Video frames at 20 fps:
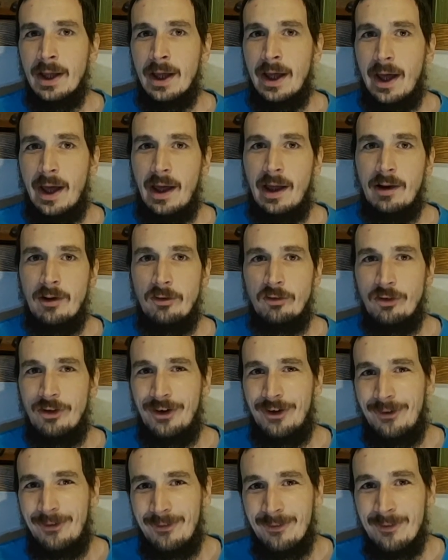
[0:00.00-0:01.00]
And
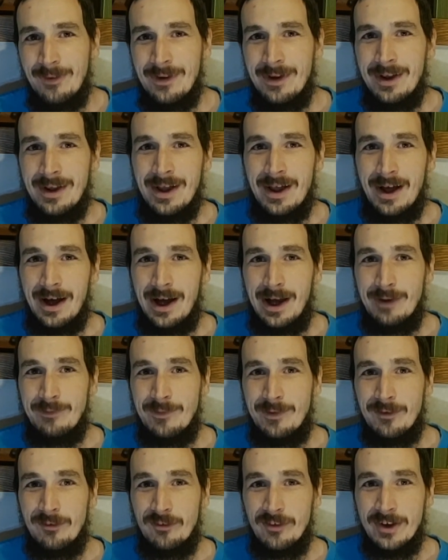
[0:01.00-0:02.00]
so I
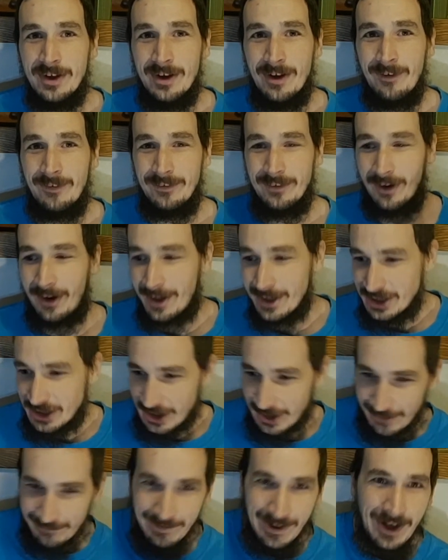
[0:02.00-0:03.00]
was,
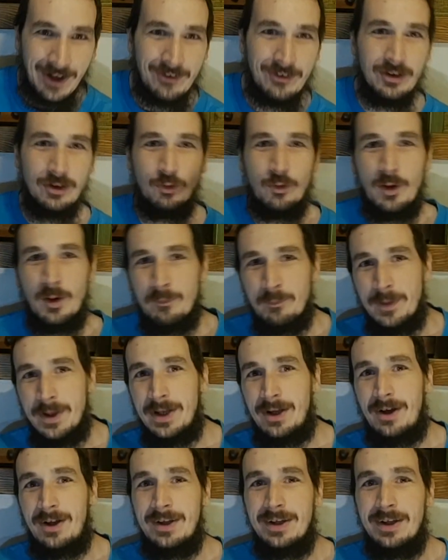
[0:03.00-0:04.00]
dodging around
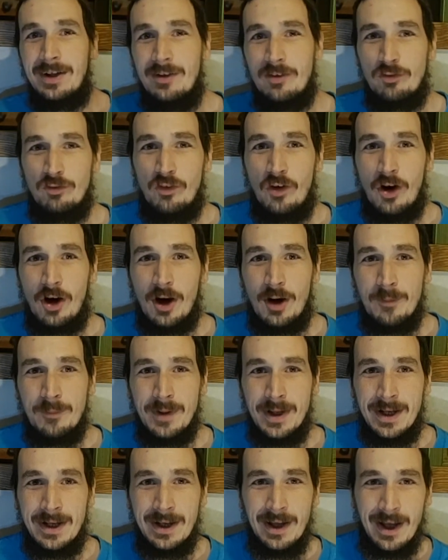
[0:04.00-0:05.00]
equipment on this farm
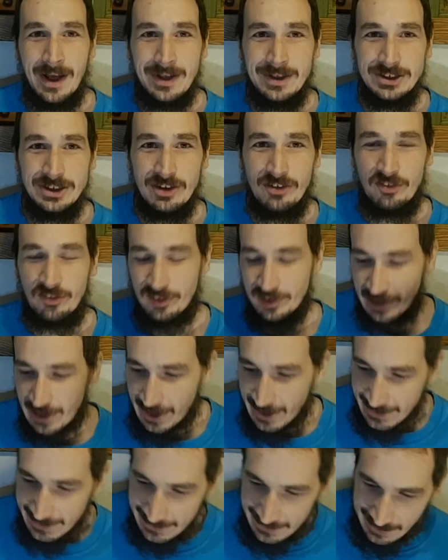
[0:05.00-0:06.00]
and just
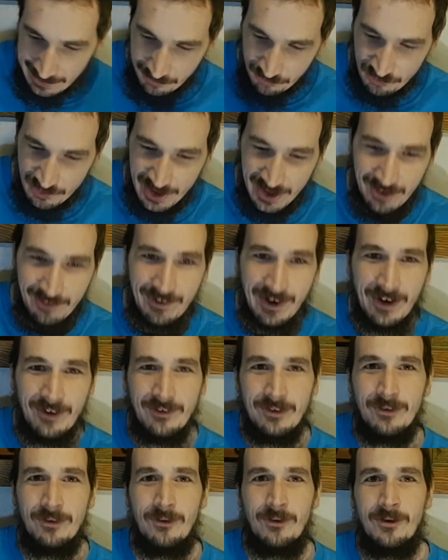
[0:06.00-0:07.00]
sliding this thing
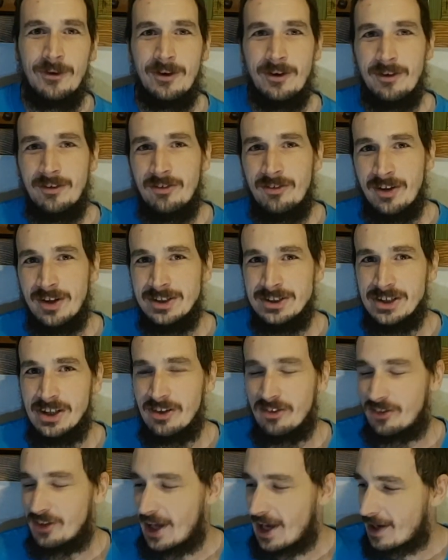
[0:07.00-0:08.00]
around corners and
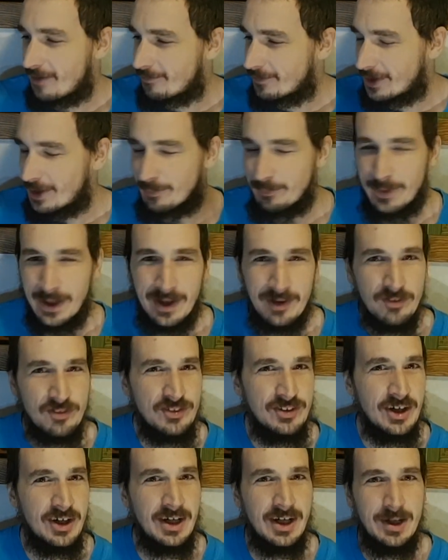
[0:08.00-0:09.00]
just having the
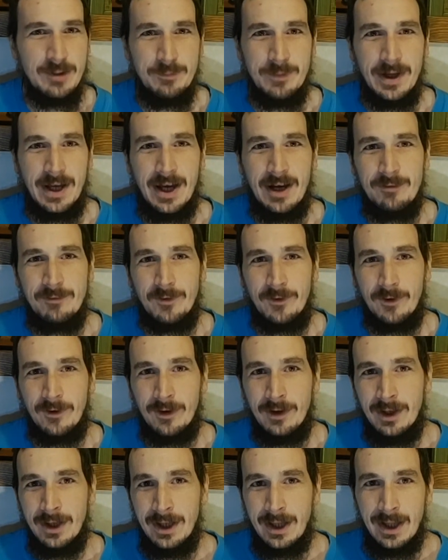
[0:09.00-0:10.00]
best time
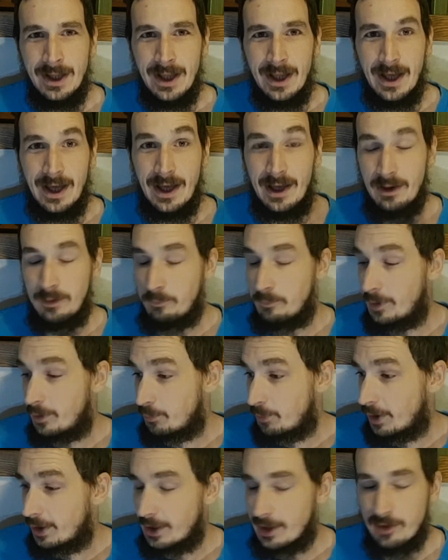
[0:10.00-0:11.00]
ever. And my
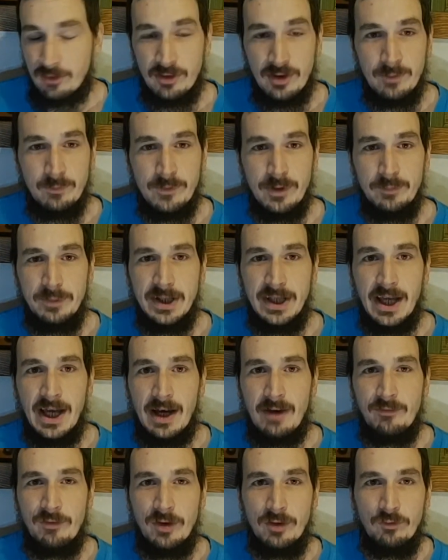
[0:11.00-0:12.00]
buddy seemed to be
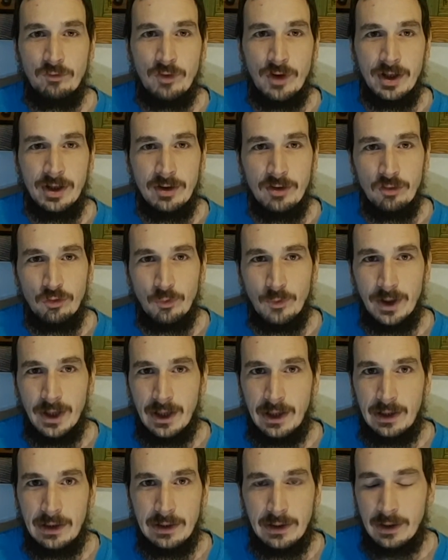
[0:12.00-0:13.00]
having fun as
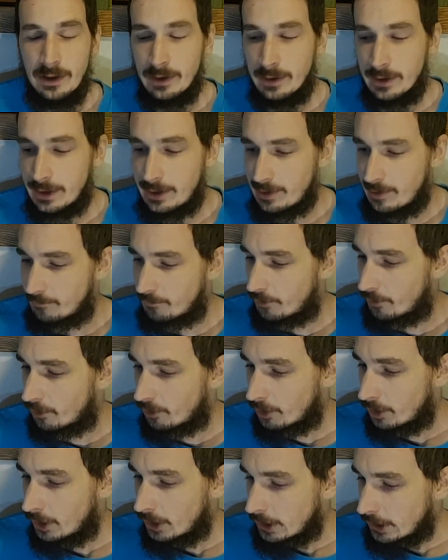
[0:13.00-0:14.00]
well. He
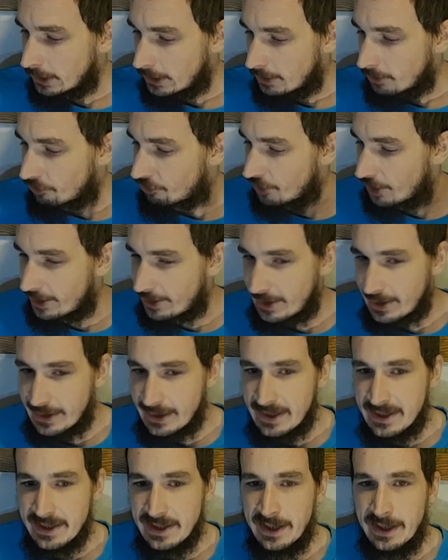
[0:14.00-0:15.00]
never said
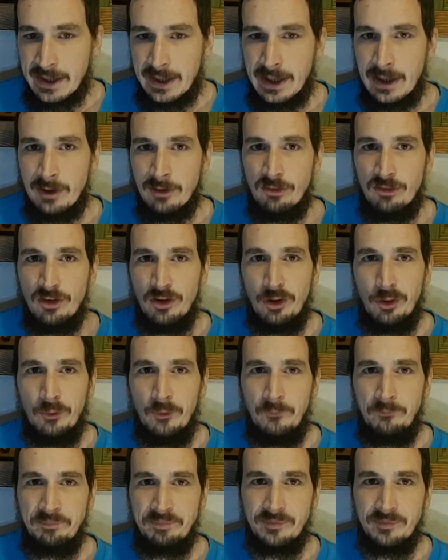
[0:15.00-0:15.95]
anything, and so